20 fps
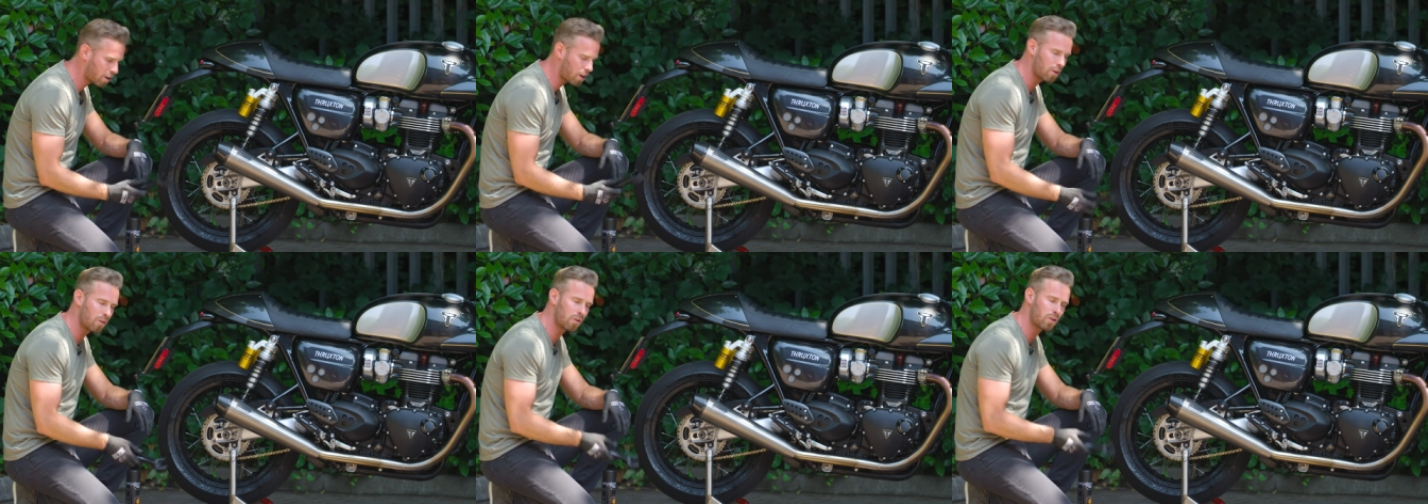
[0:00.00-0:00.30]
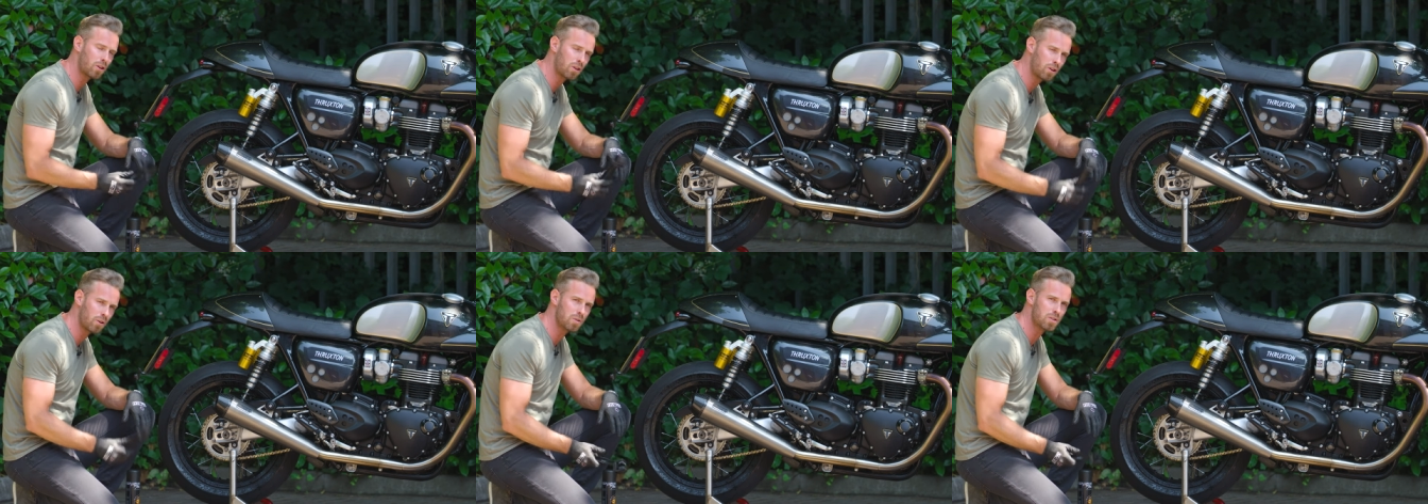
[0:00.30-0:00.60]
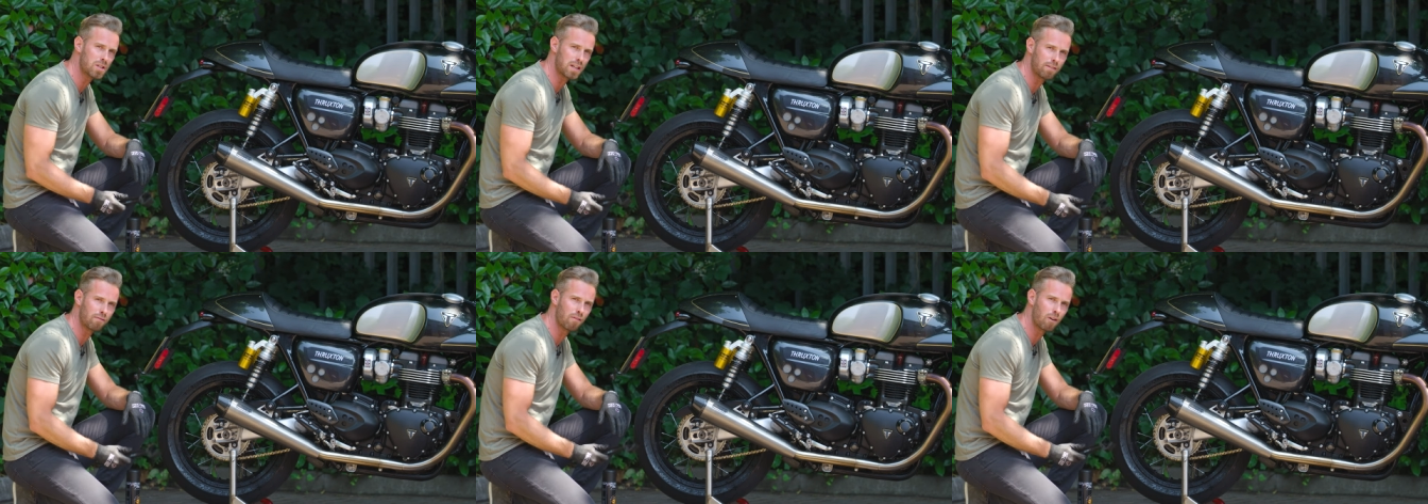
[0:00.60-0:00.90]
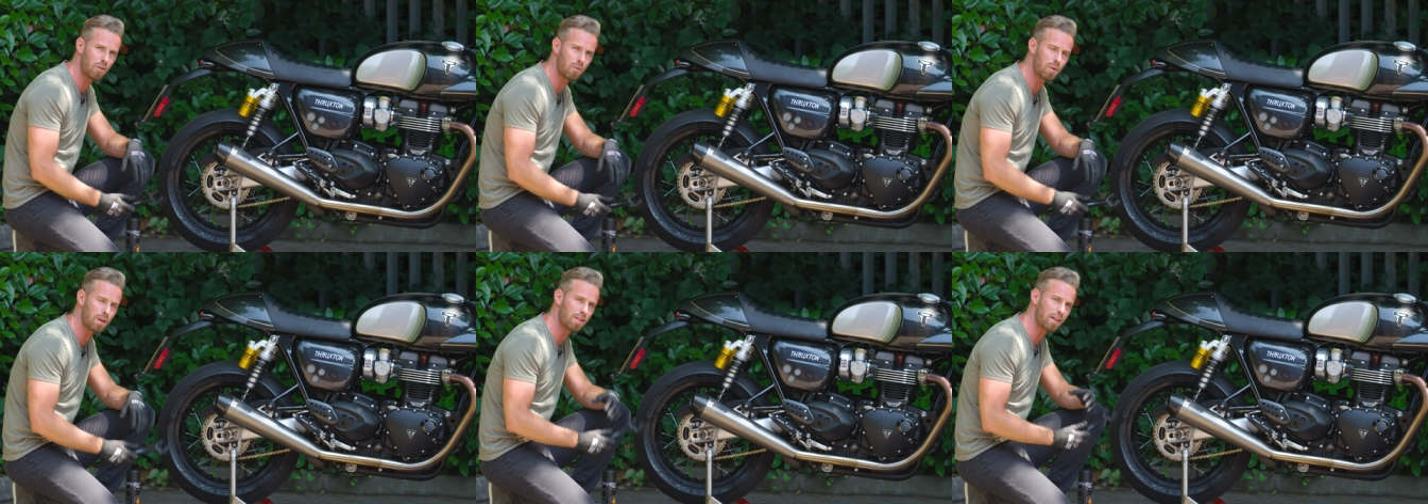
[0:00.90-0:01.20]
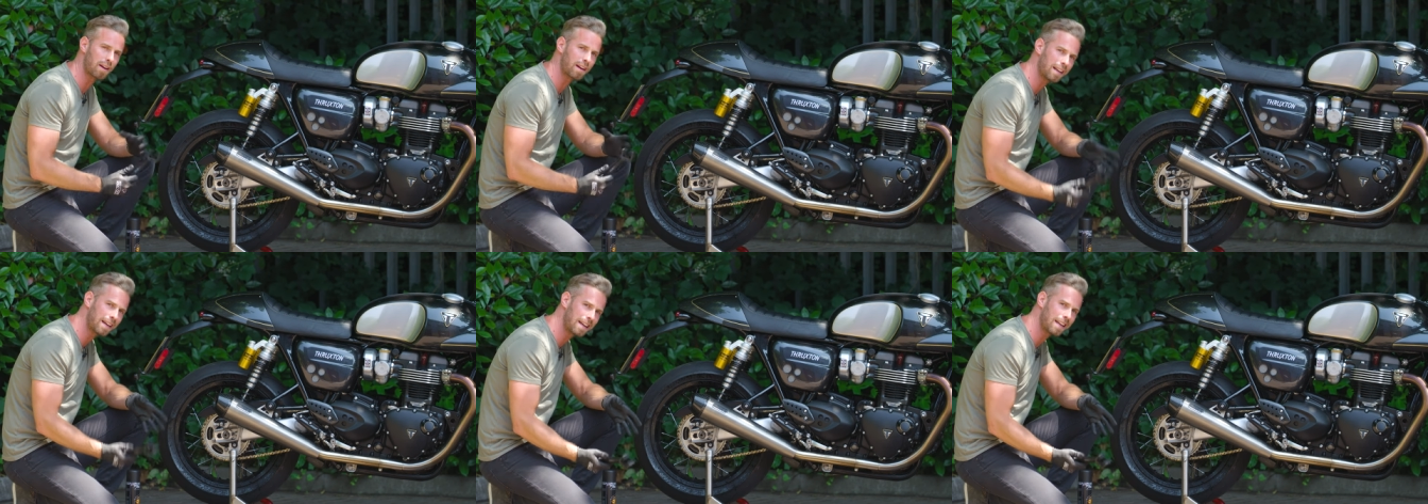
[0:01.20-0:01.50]
go hugely wrong with
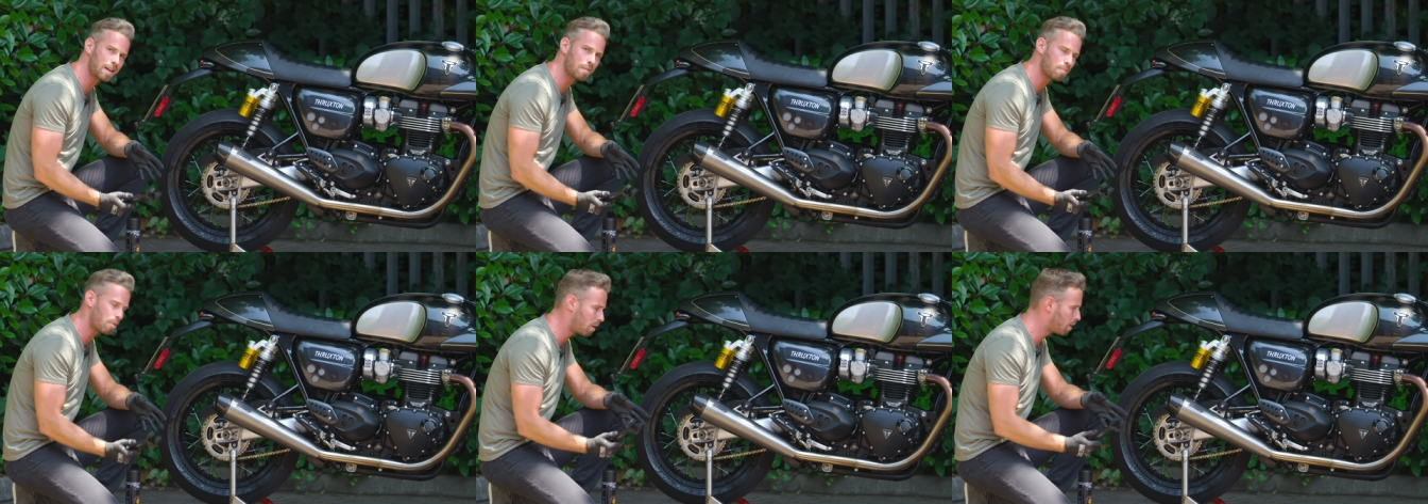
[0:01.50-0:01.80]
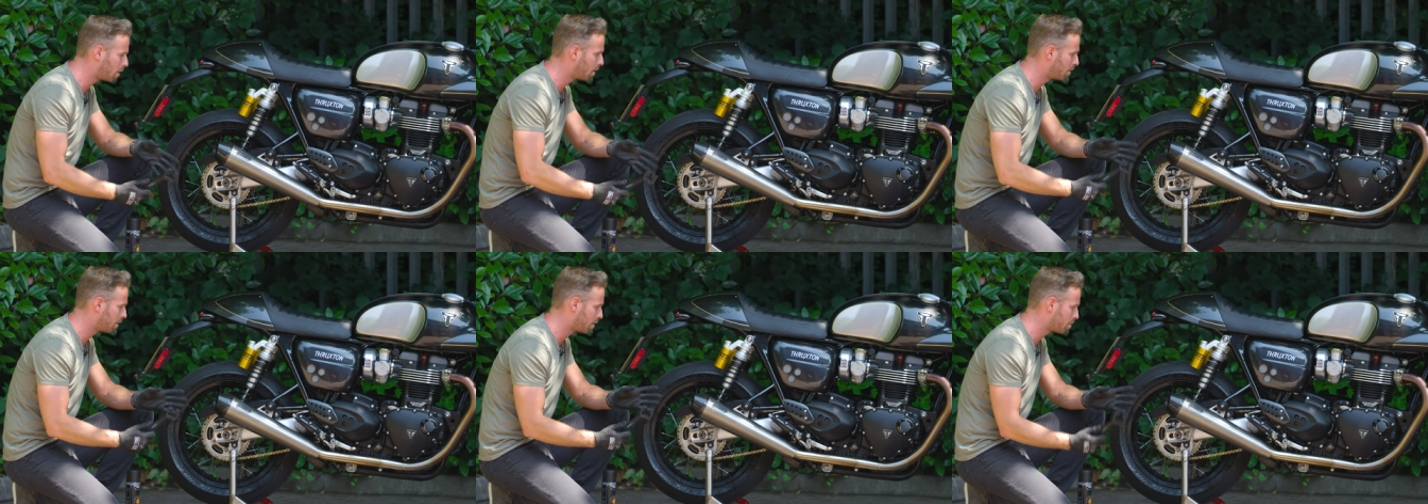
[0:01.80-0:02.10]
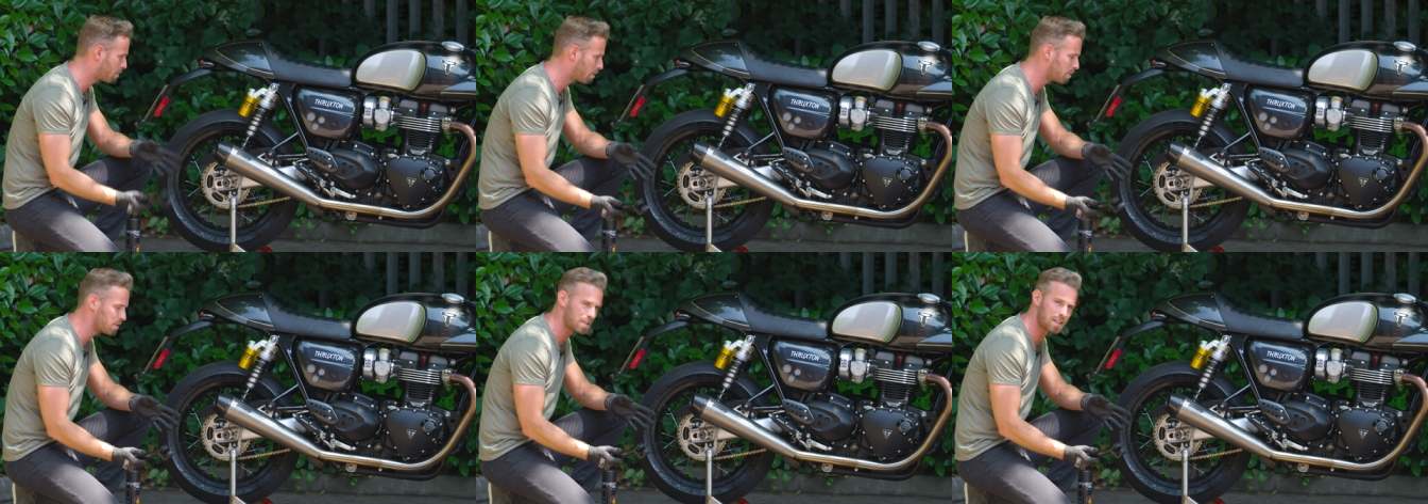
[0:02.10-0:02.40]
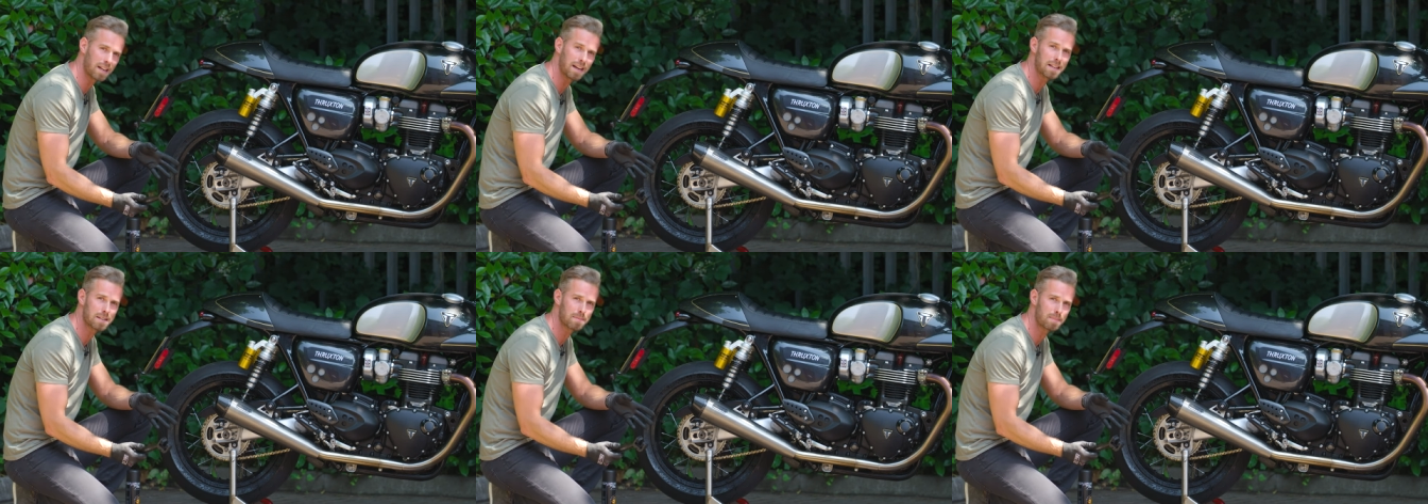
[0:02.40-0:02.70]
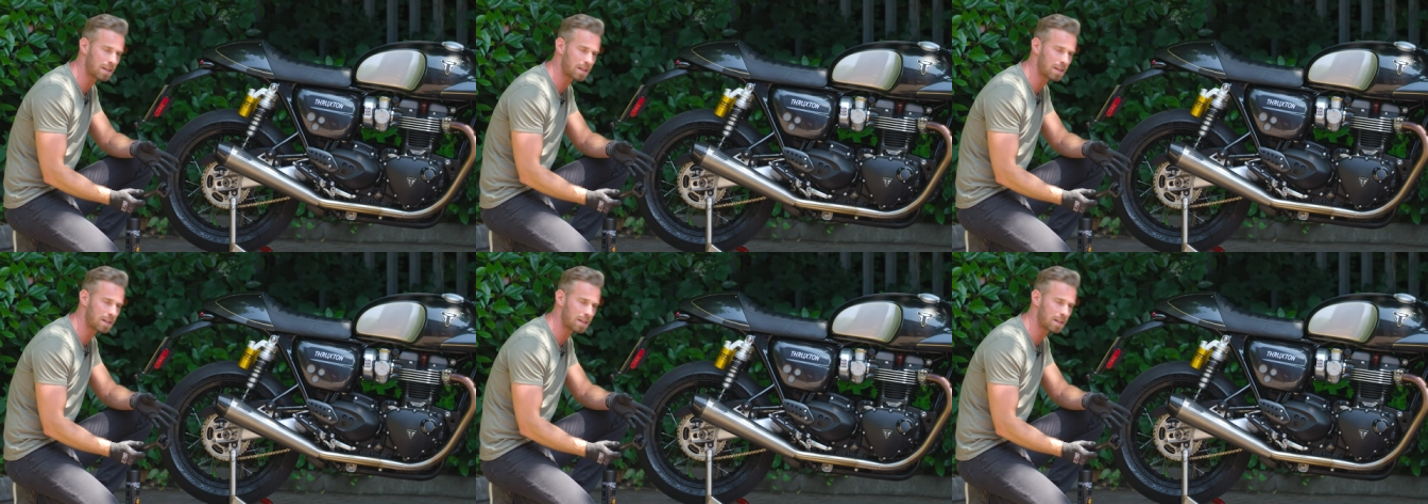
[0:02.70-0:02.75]
the cleaning part of the process,